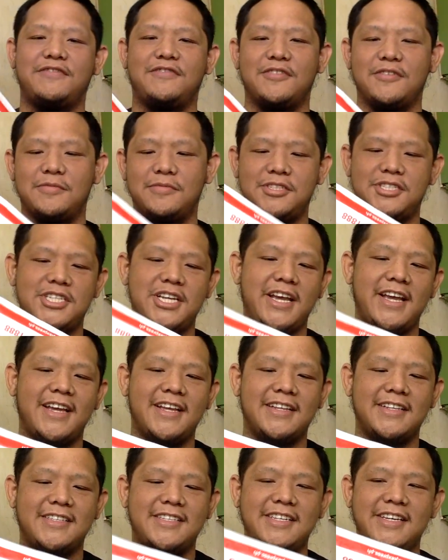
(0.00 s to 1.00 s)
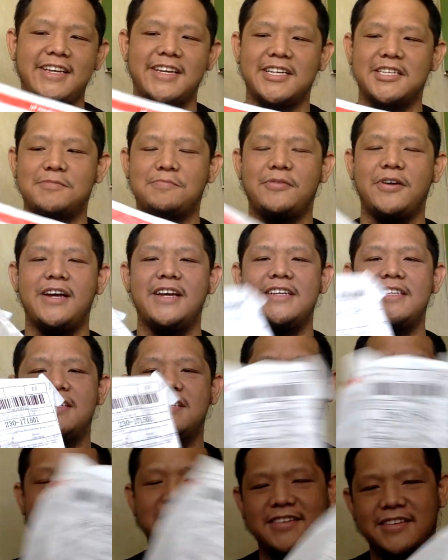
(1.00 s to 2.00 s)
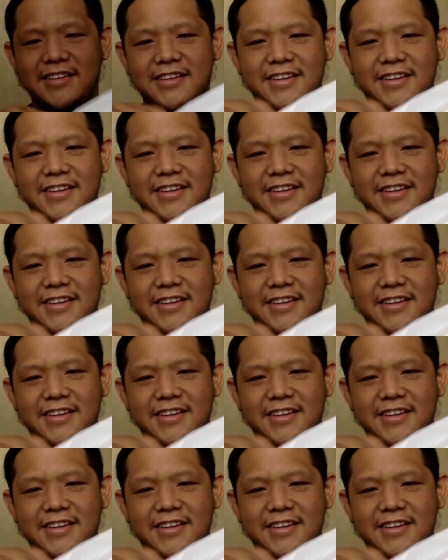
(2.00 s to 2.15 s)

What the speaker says: from j&texpress.